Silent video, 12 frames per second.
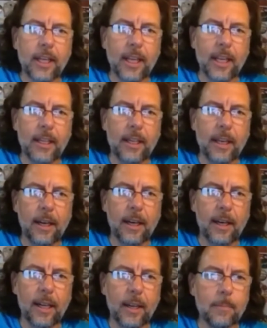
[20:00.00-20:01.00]
in
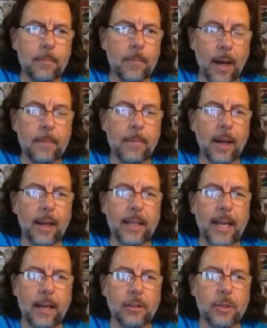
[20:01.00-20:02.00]
my
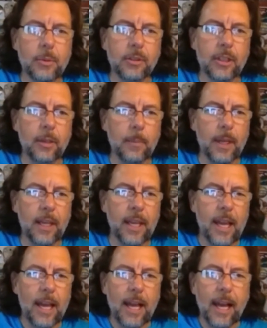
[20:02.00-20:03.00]
mind how she was going to be.
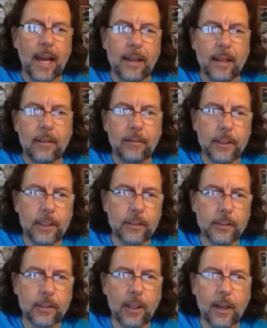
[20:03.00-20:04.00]
And then the
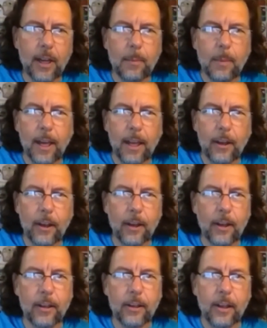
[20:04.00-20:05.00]
first time I
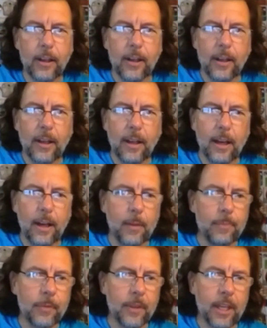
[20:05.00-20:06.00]
heard
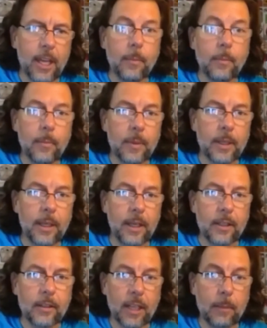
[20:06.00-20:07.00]

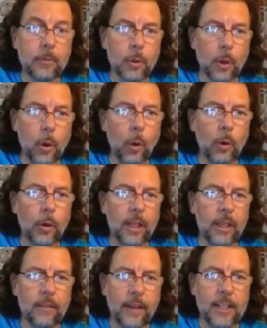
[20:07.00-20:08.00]
Kim's
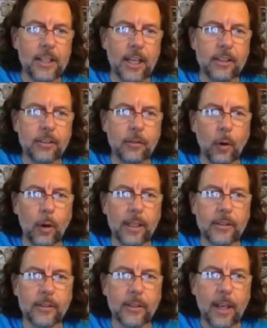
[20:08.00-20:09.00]
recording of AJ's
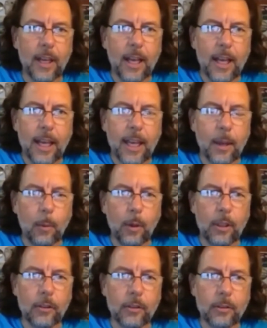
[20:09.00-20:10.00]
voice, it
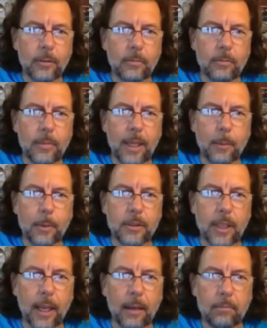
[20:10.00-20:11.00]
was
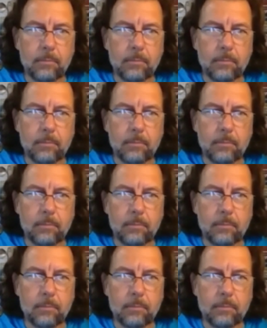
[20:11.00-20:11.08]
like,